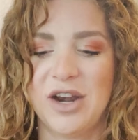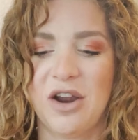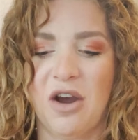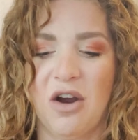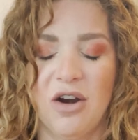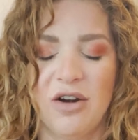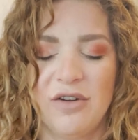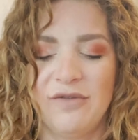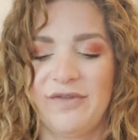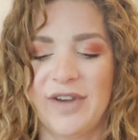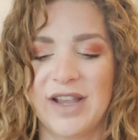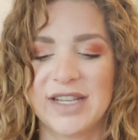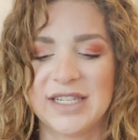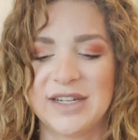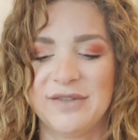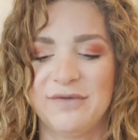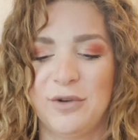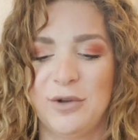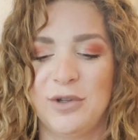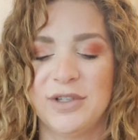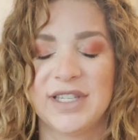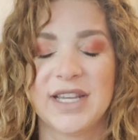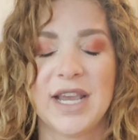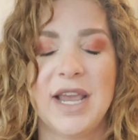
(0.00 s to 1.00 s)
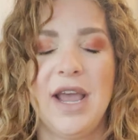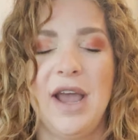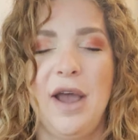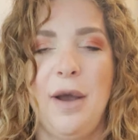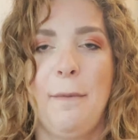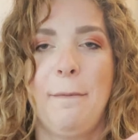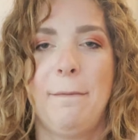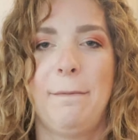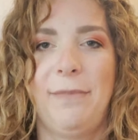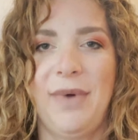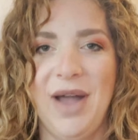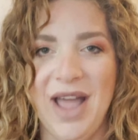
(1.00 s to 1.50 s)
art festivals,
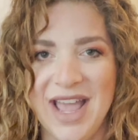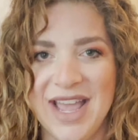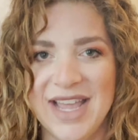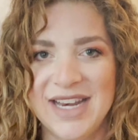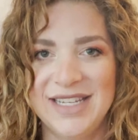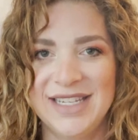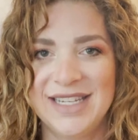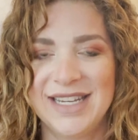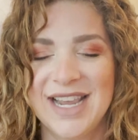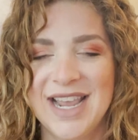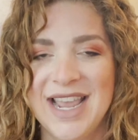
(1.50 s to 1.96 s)
but